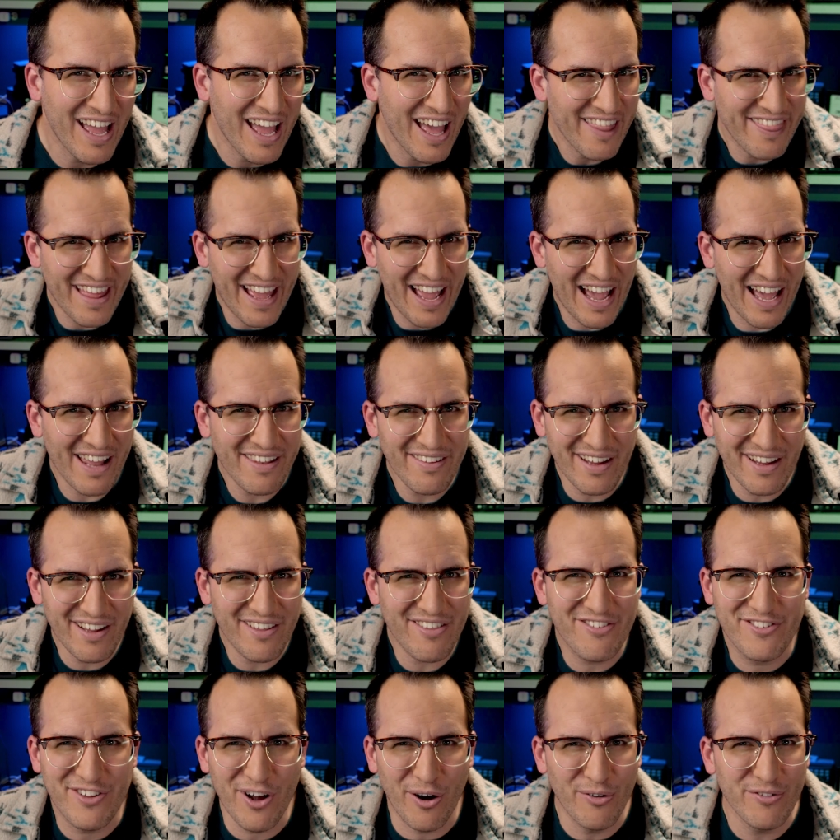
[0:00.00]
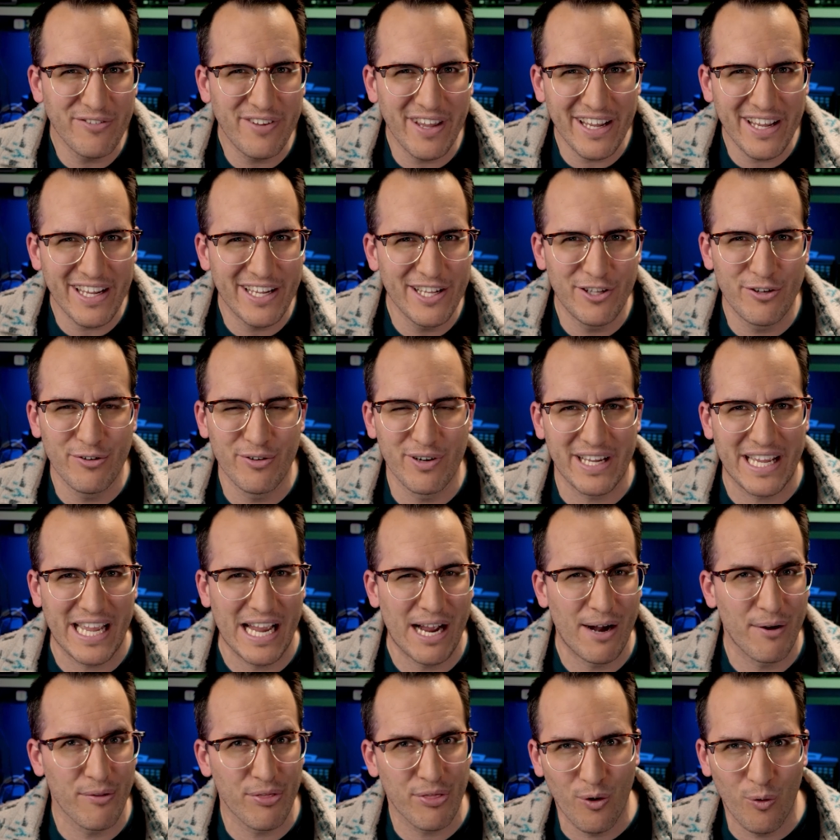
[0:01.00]
the headlines don't take into
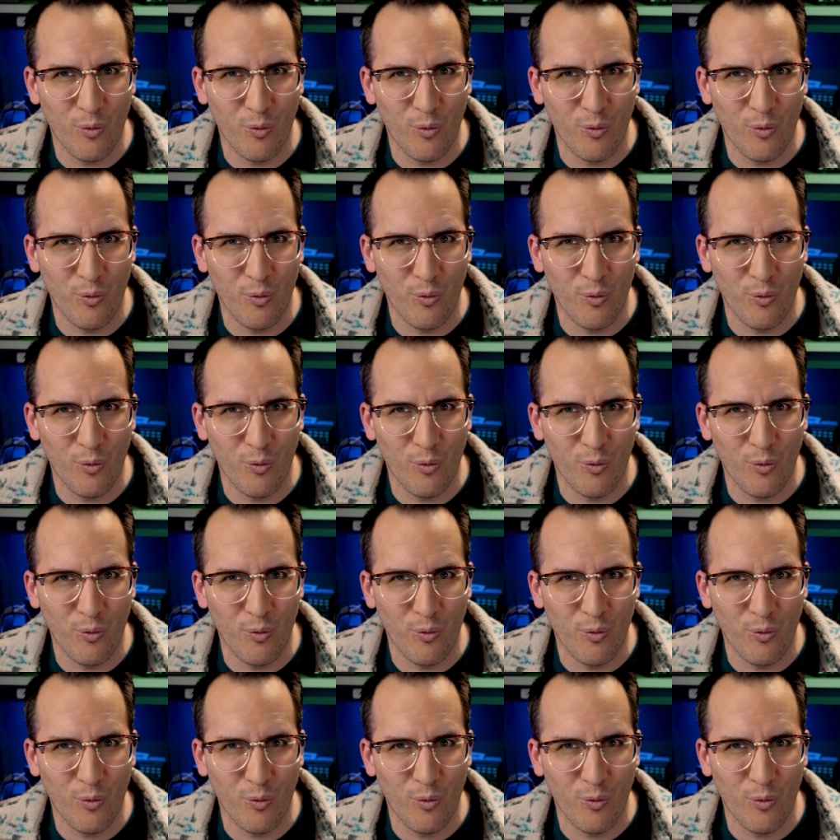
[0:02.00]
account the